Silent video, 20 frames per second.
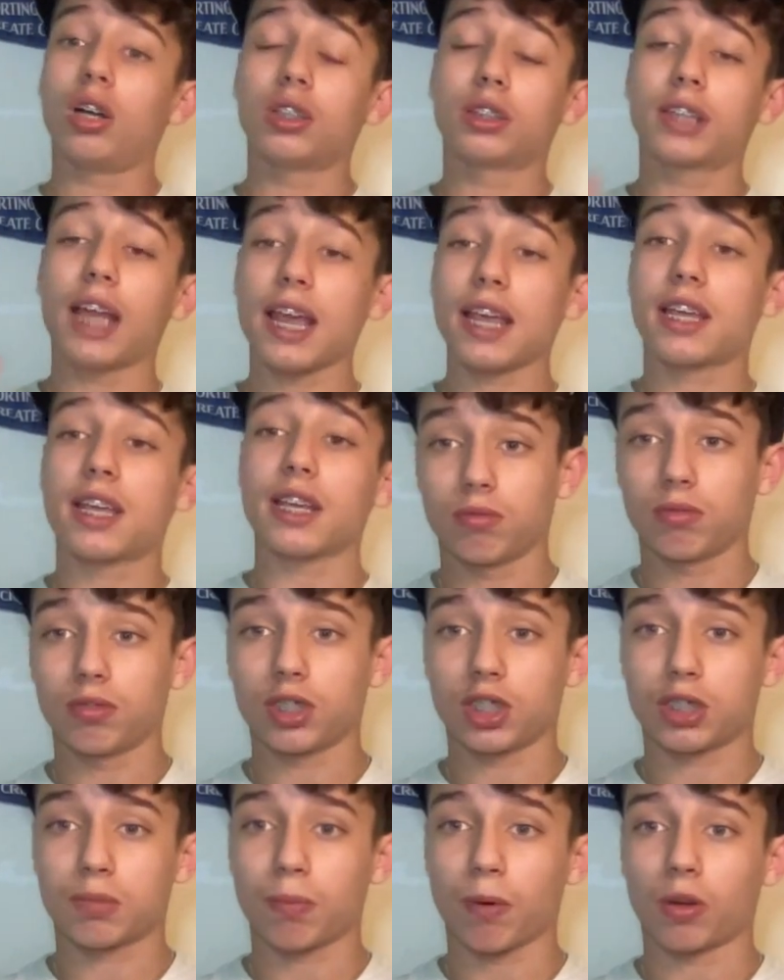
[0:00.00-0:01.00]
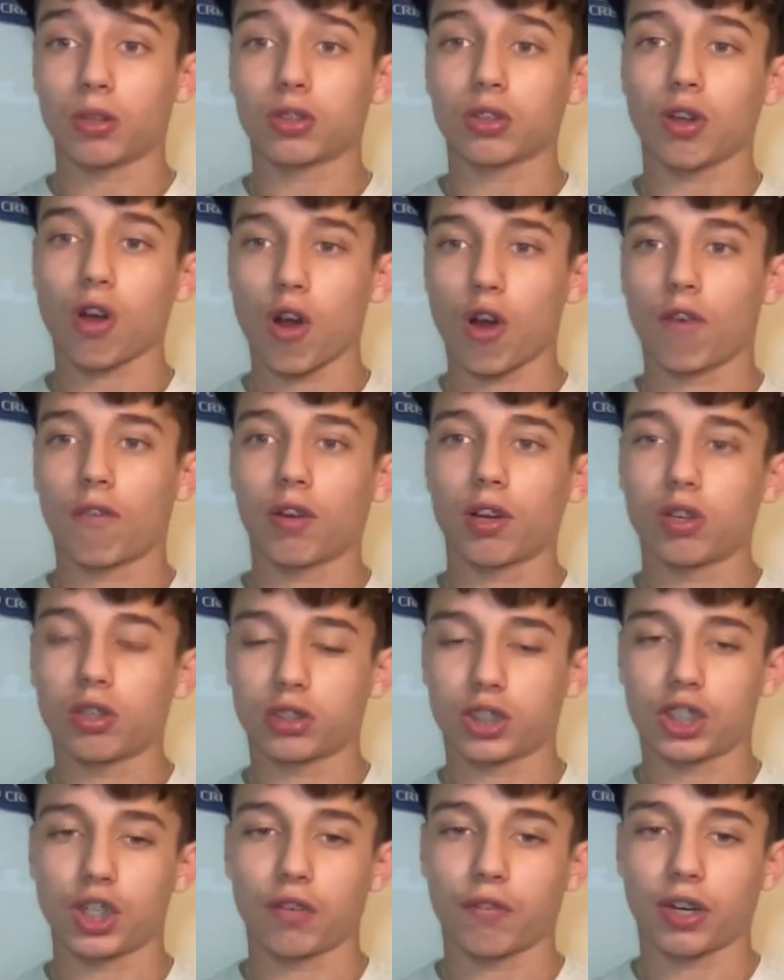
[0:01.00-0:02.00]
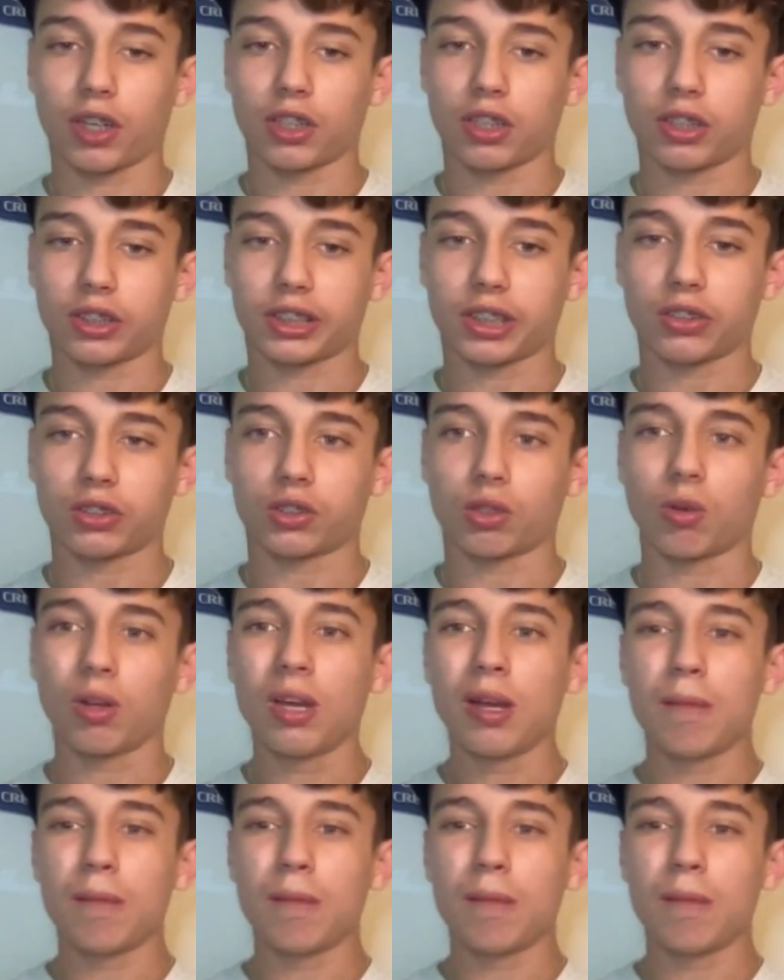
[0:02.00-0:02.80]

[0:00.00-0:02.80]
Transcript: taking the spot over Giovani Lo Celso,